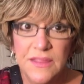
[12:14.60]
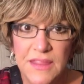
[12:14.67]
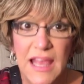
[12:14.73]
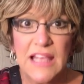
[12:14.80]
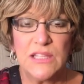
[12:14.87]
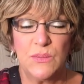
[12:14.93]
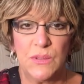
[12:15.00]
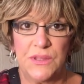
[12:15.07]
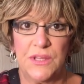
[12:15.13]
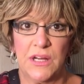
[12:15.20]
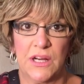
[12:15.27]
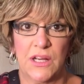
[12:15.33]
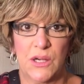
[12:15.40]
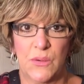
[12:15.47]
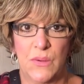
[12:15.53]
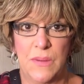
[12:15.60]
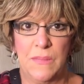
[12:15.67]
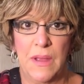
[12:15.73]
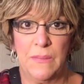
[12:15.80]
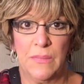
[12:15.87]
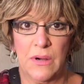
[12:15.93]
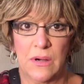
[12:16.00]
That's what they're gonna
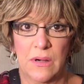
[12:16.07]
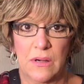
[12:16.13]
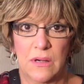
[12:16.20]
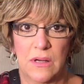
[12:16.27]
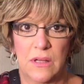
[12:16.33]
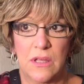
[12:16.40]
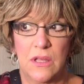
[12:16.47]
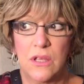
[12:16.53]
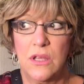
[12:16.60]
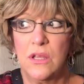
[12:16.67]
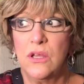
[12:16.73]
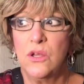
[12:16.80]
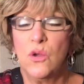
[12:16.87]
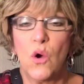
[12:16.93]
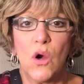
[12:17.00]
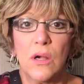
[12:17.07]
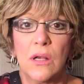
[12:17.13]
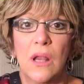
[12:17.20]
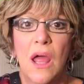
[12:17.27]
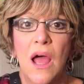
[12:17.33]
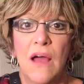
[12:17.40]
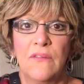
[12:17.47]
remember your
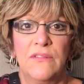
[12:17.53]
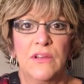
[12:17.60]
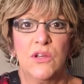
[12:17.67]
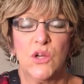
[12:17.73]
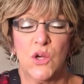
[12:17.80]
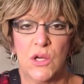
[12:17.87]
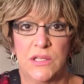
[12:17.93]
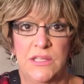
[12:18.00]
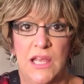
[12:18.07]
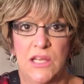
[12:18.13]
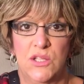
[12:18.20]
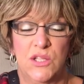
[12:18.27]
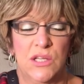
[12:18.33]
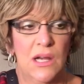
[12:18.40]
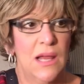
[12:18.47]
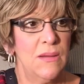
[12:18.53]
love and your attention.